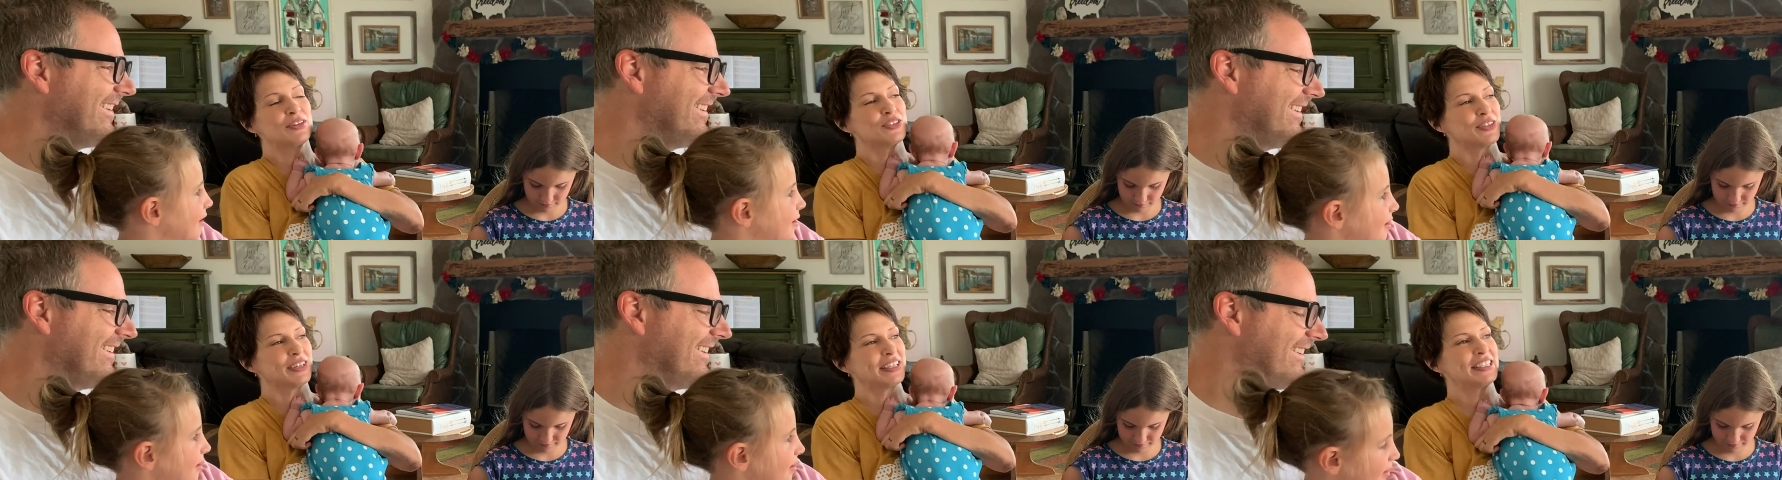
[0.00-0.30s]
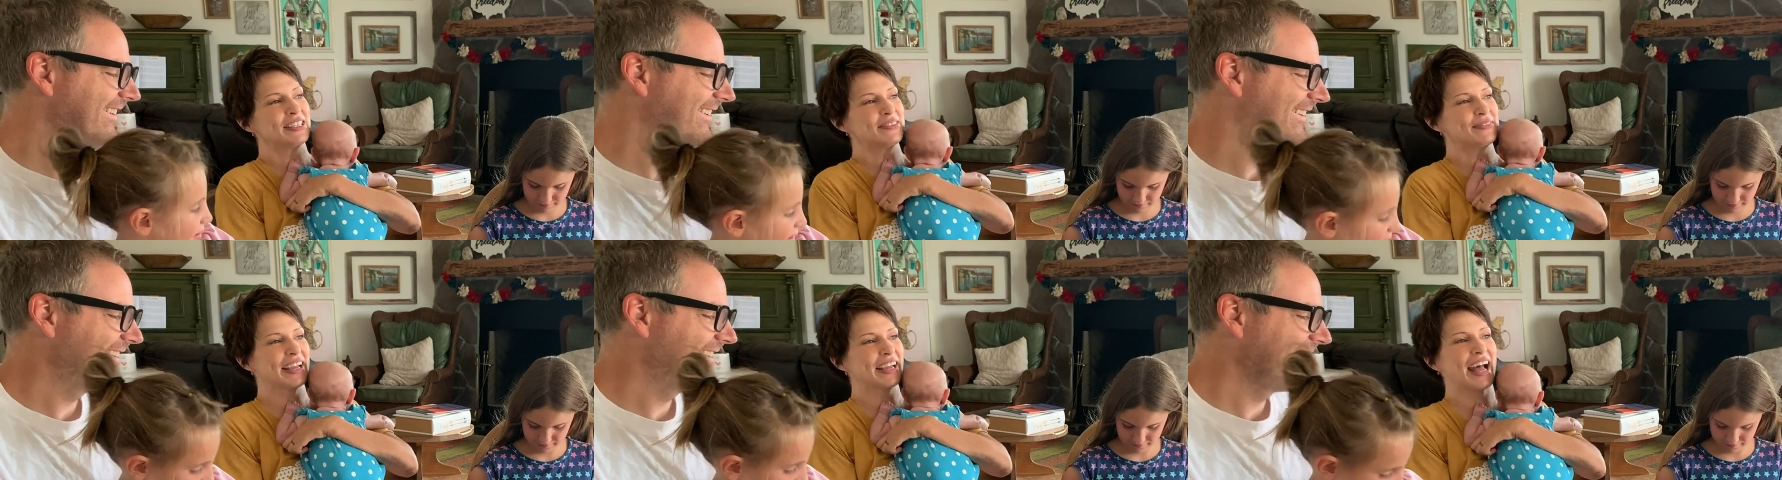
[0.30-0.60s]
Speaker 1: treat did
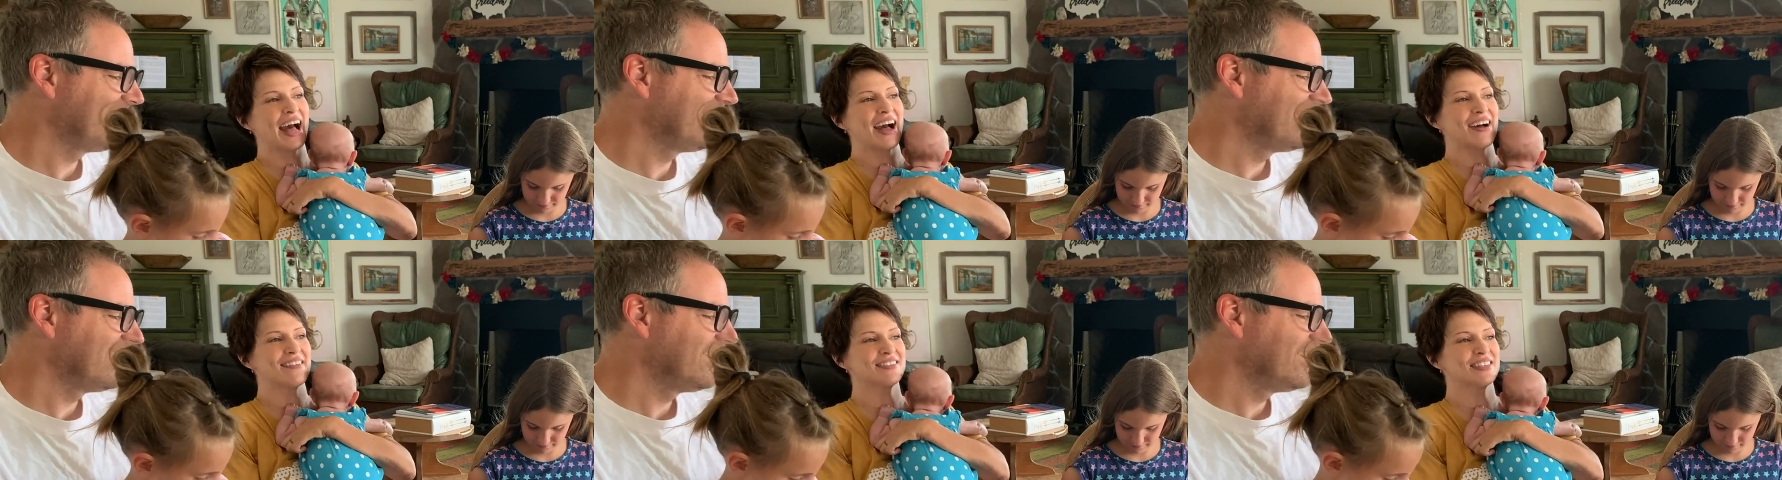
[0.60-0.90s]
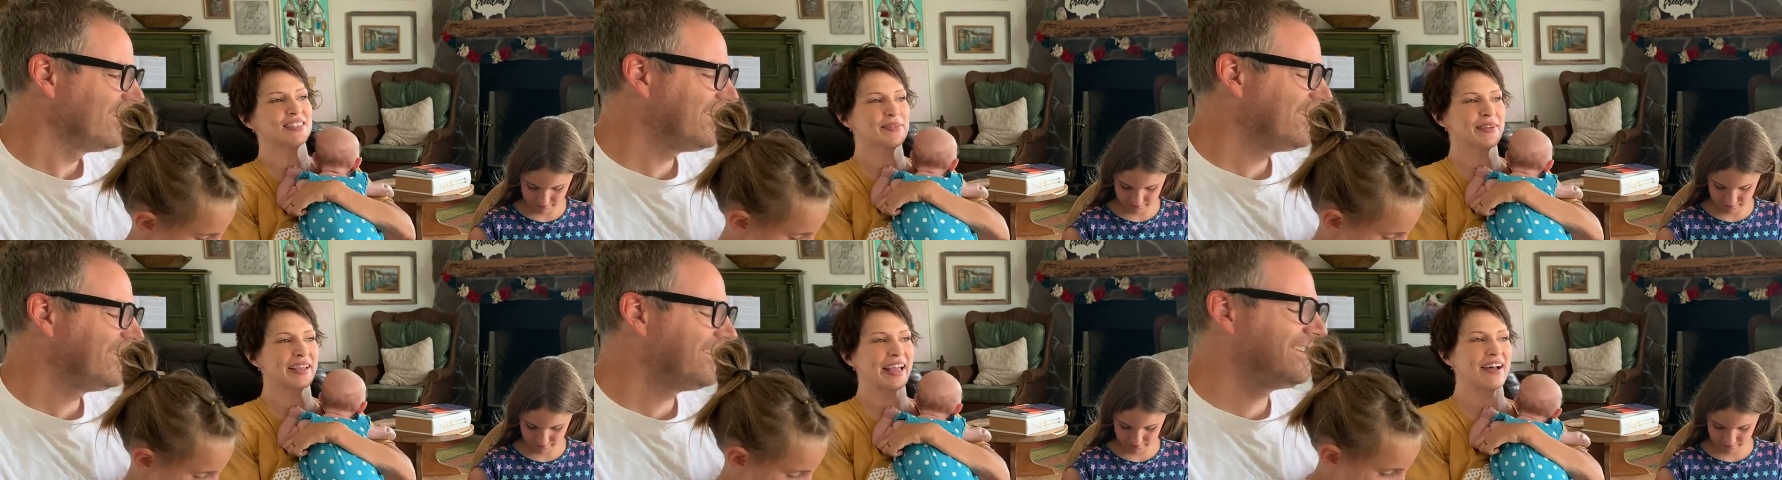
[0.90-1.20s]
we have? Did we
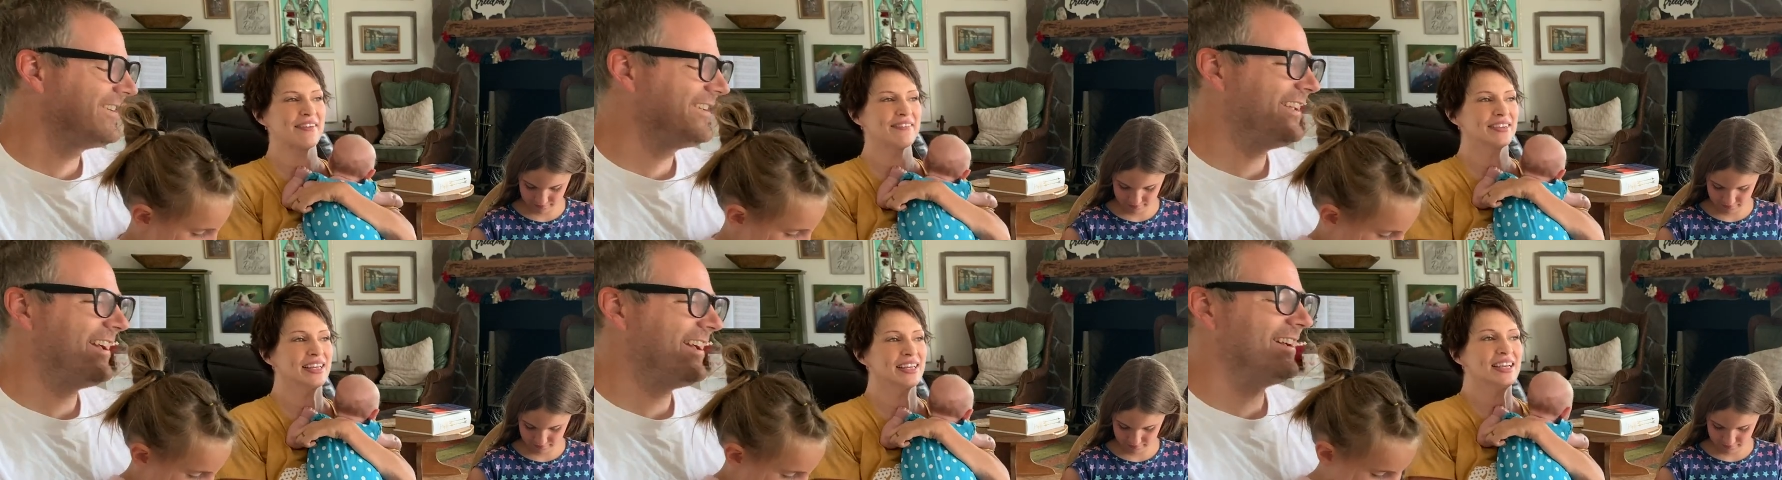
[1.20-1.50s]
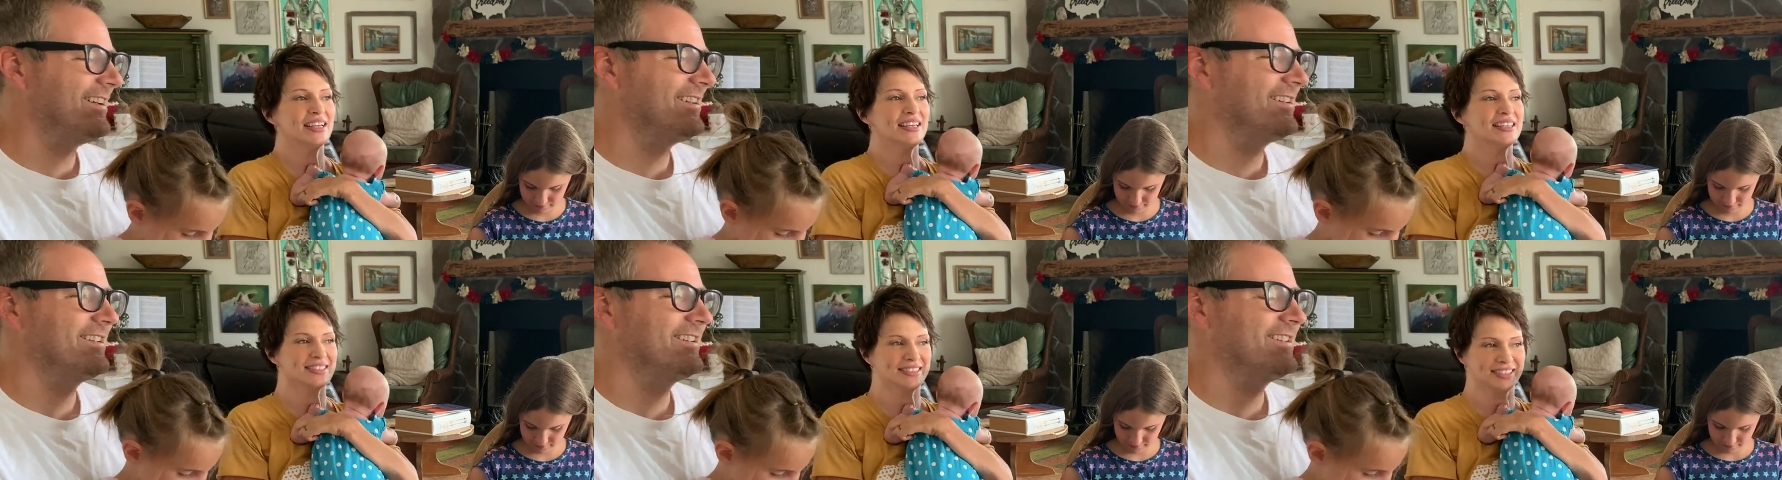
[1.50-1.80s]
have yeah.
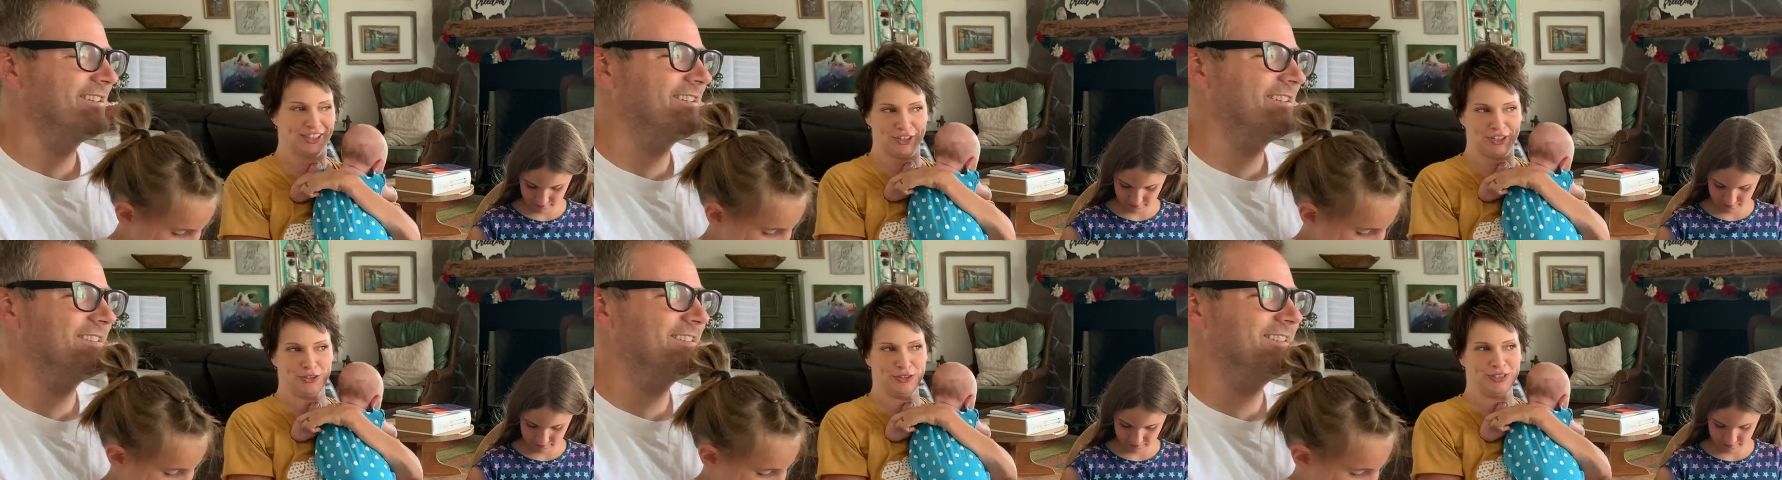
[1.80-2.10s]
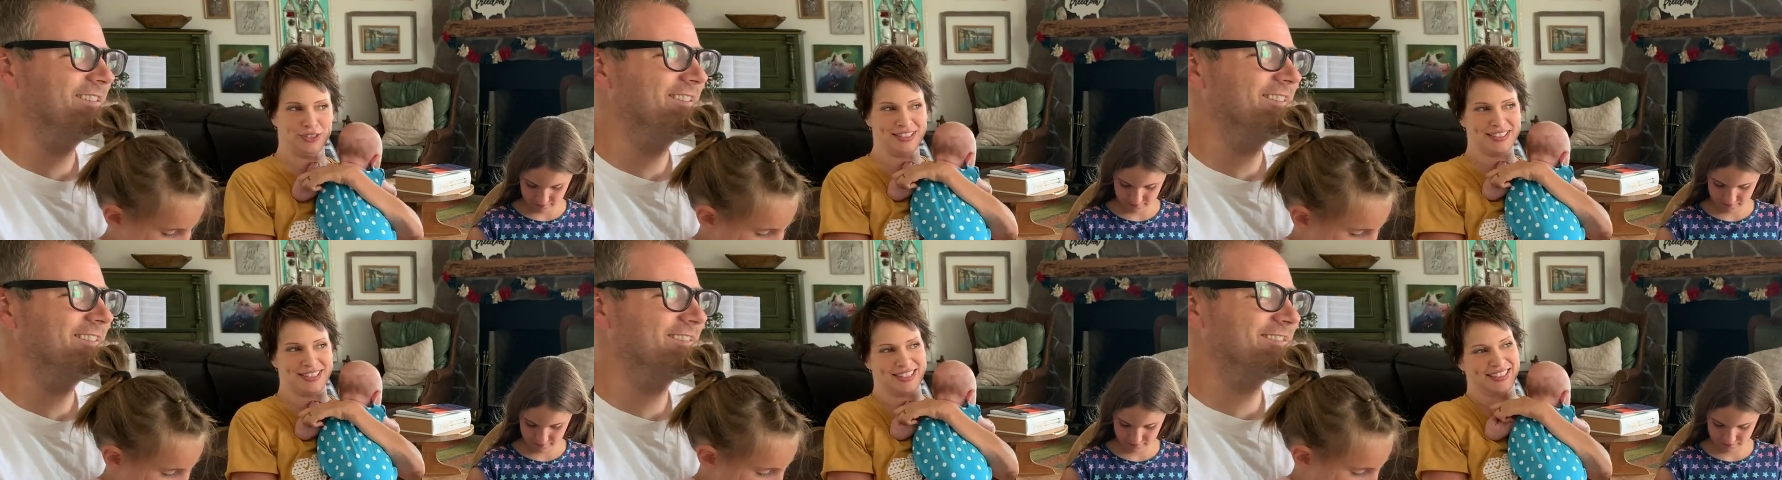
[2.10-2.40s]
Snickerdoodles?